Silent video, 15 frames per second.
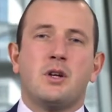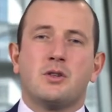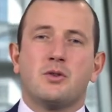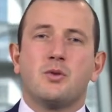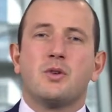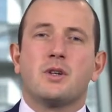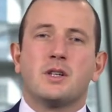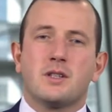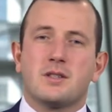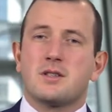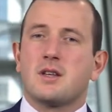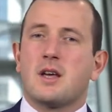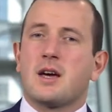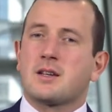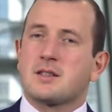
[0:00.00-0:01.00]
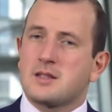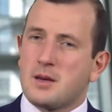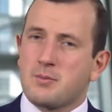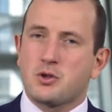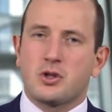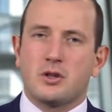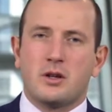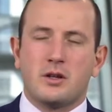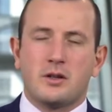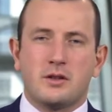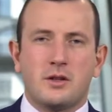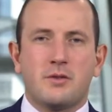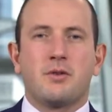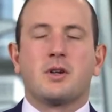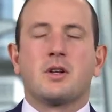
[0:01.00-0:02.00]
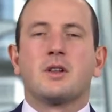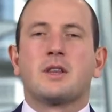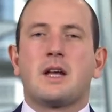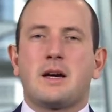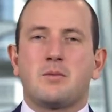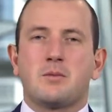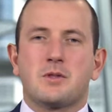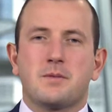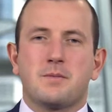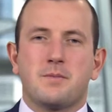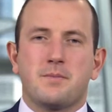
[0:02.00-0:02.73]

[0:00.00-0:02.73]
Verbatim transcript: during these exceptionally difficult times.